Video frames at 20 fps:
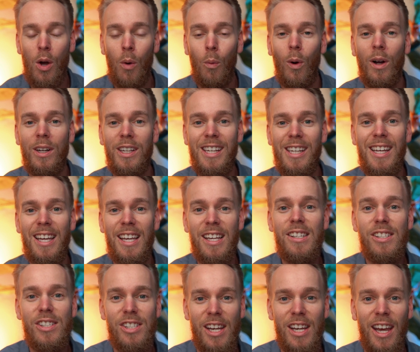What he
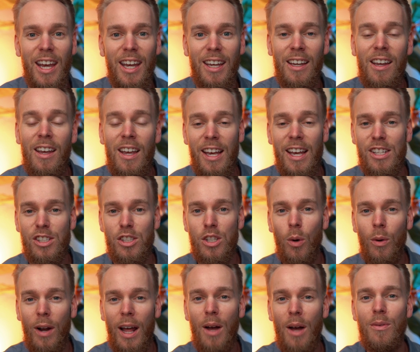is saying is
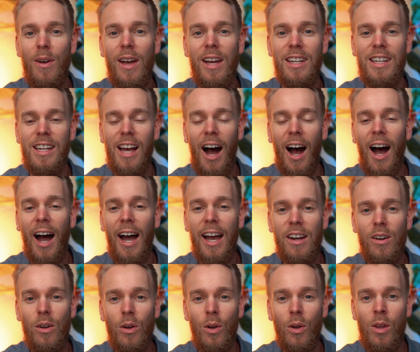don't have any
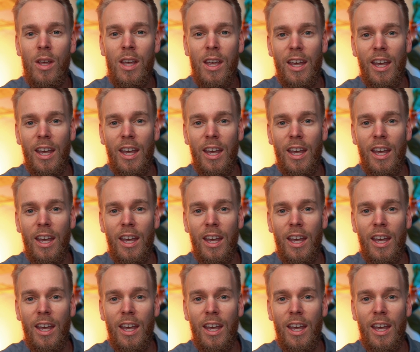idol